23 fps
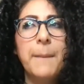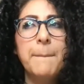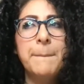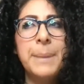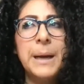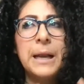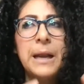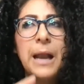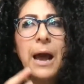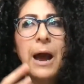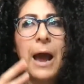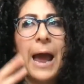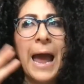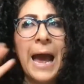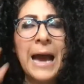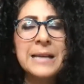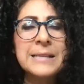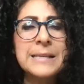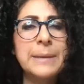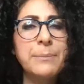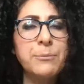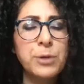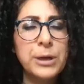But
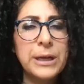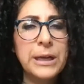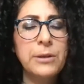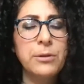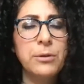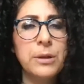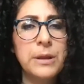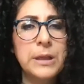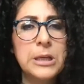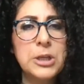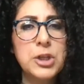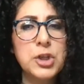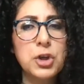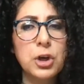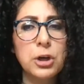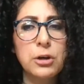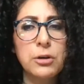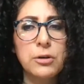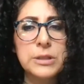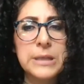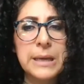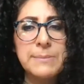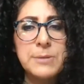as I'm reading through these
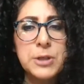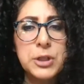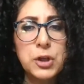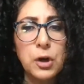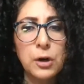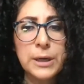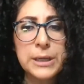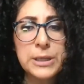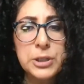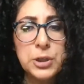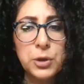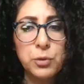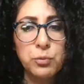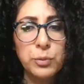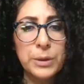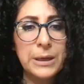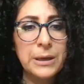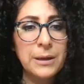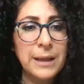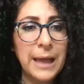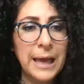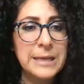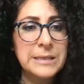journals, I'm starting to
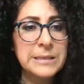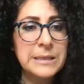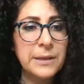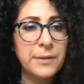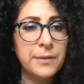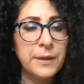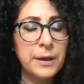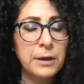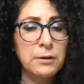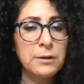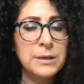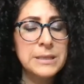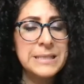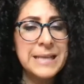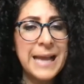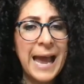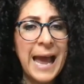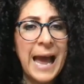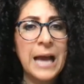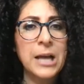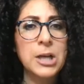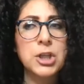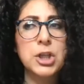realize that there is
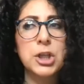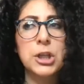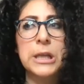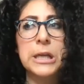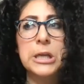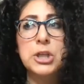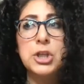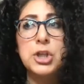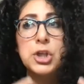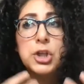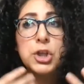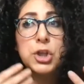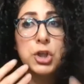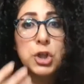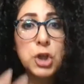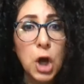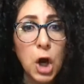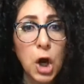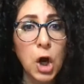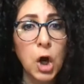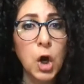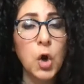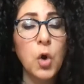actually
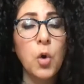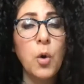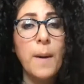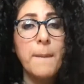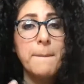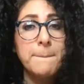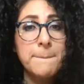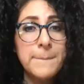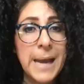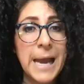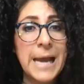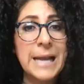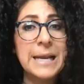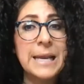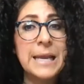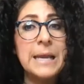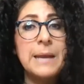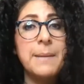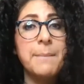so many